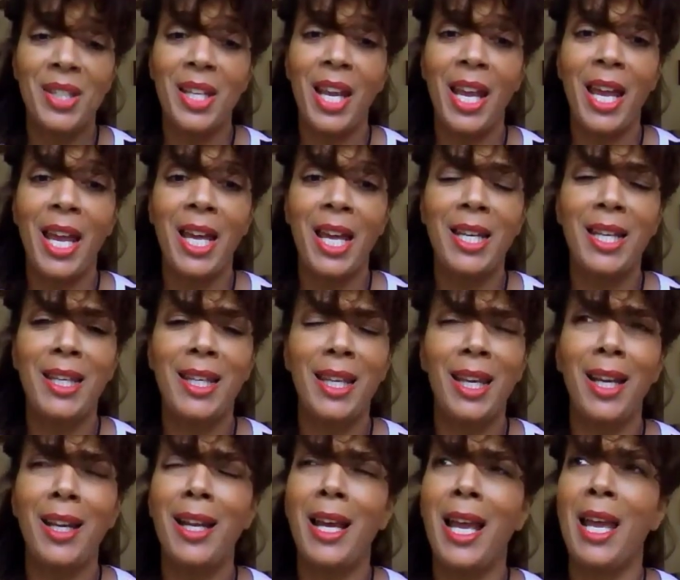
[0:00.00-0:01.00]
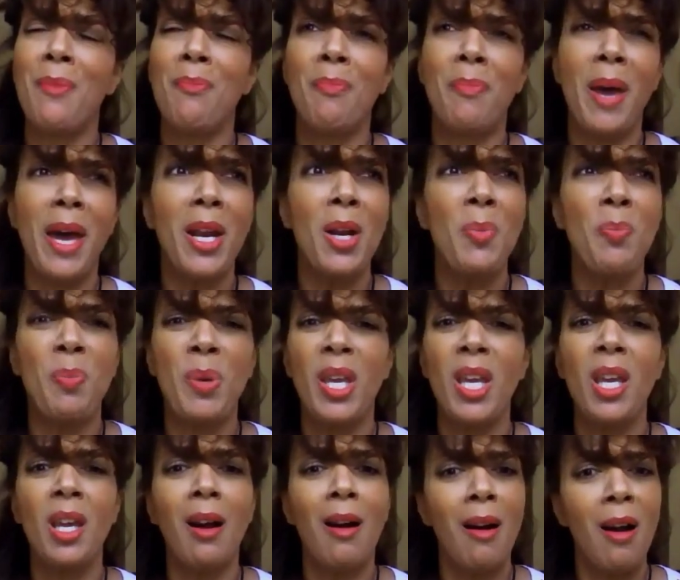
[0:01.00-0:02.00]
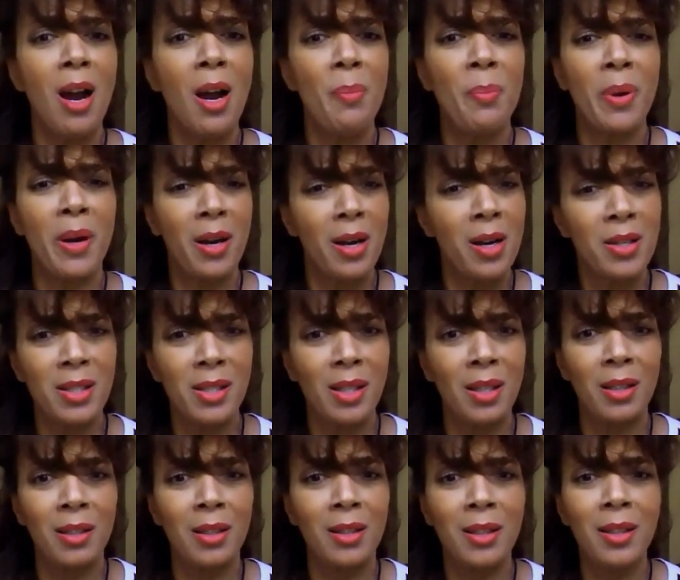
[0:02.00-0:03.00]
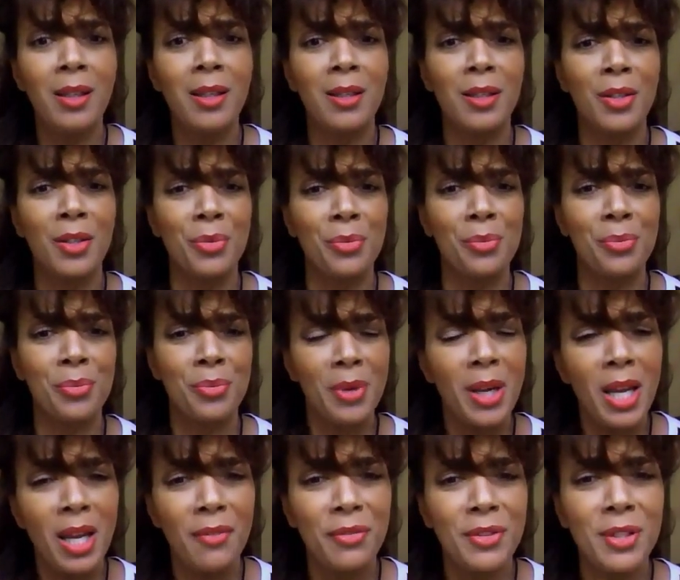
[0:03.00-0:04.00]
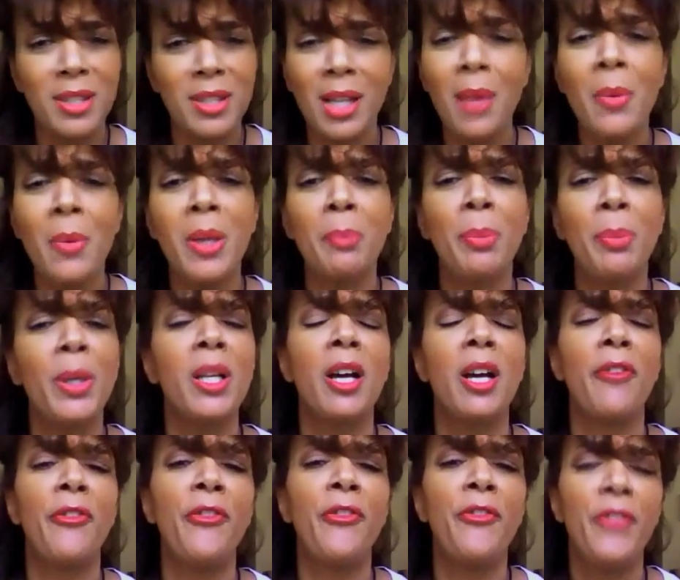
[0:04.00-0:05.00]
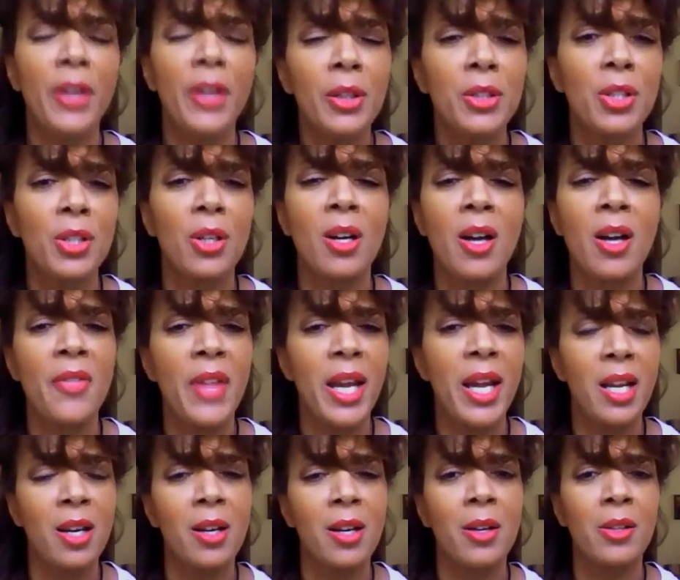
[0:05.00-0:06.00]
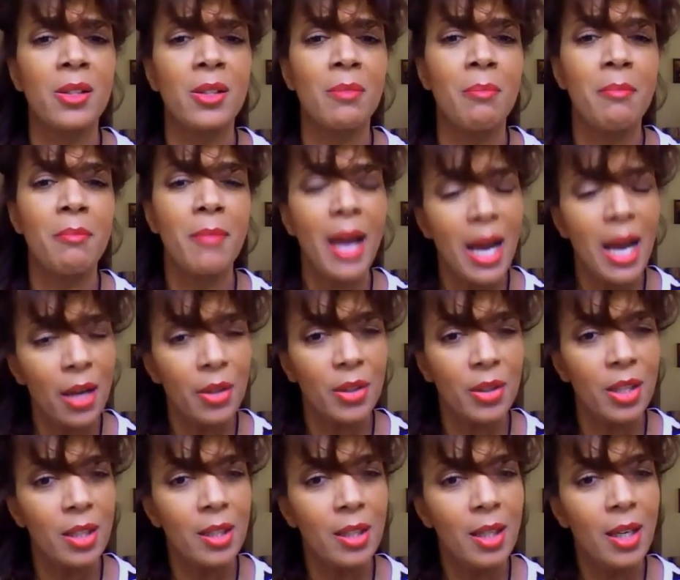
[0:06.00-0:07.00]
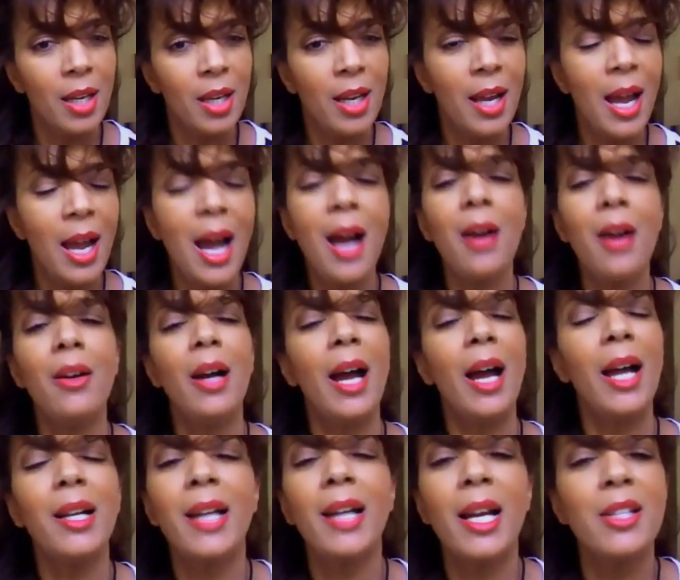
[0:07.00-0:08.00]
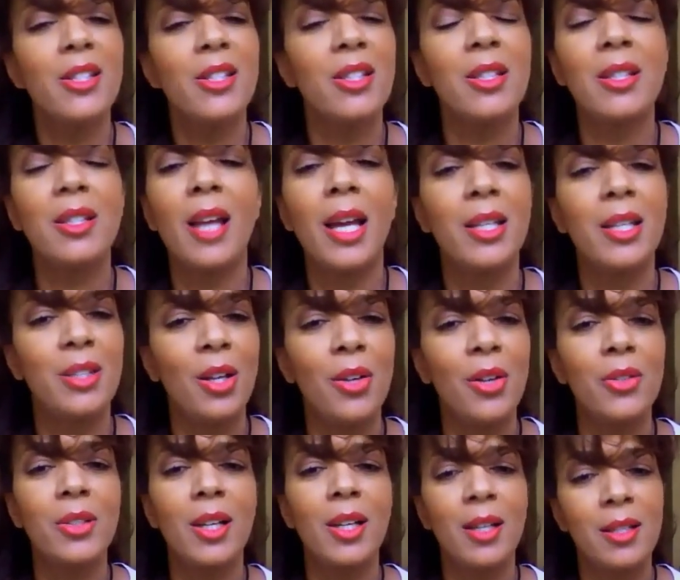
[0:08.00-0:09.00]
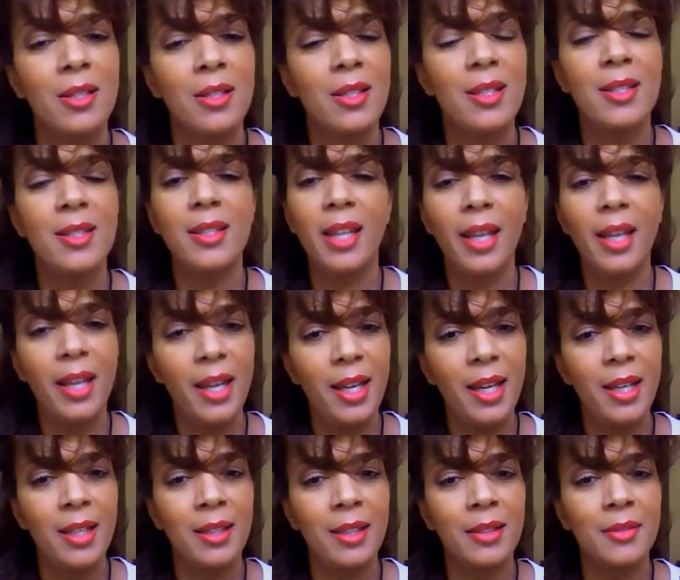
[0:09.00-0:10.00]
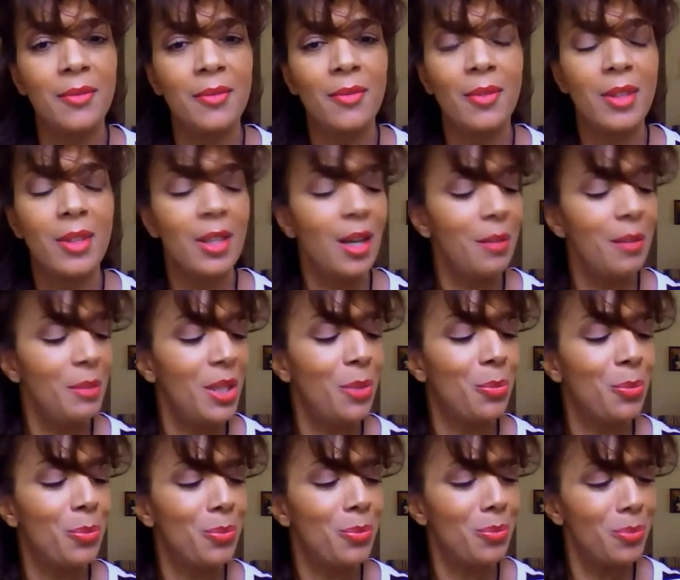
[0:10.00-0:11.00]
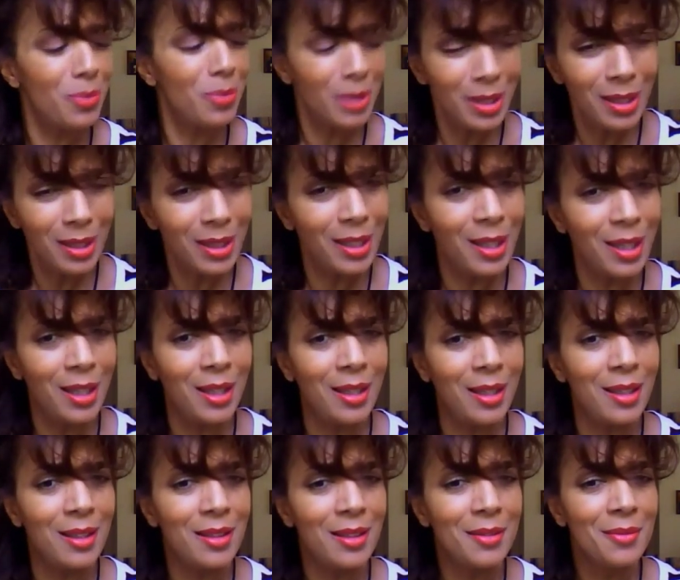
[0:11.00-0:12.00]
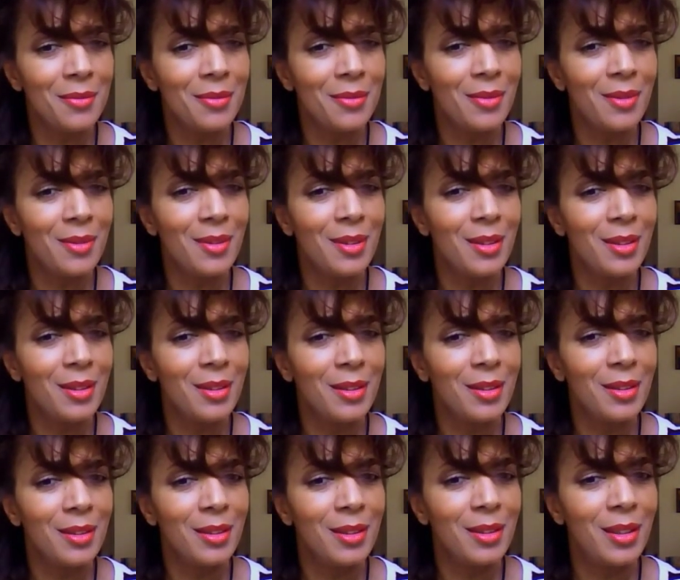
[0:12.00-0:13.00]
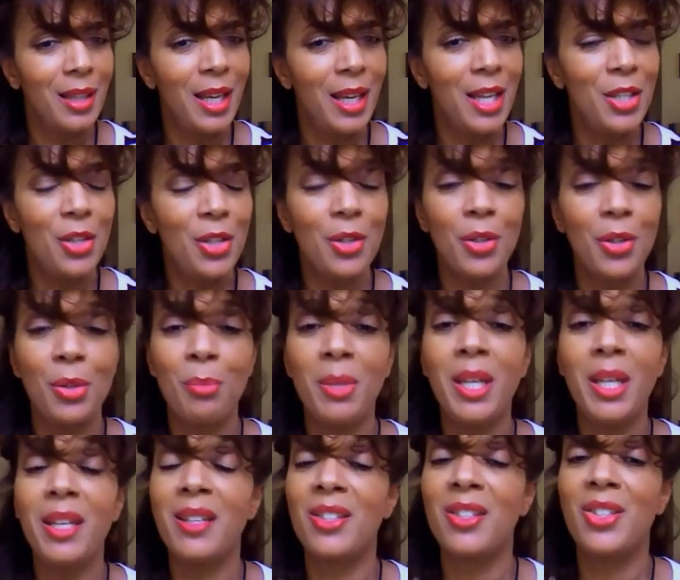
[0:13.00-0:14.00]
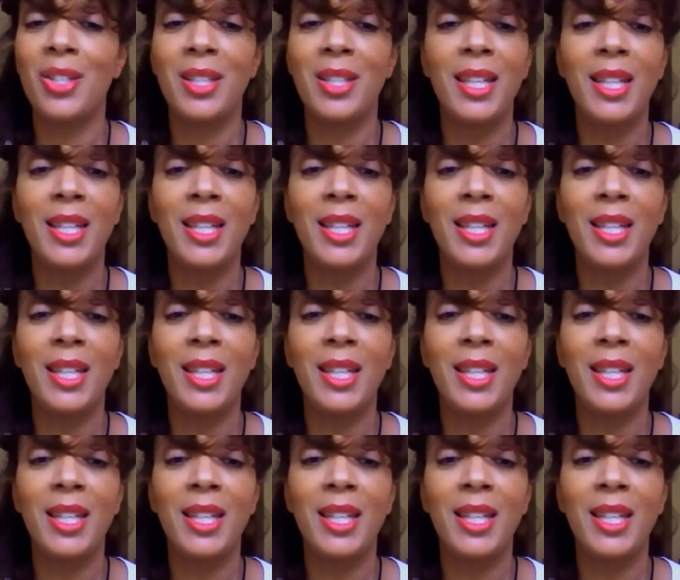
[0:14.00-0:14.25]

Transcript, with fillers: and get a better PR person. Good grief, someone put a filter on that girl's mouth. How I, I just I don't understand. I mean, Really? And you know, the media is just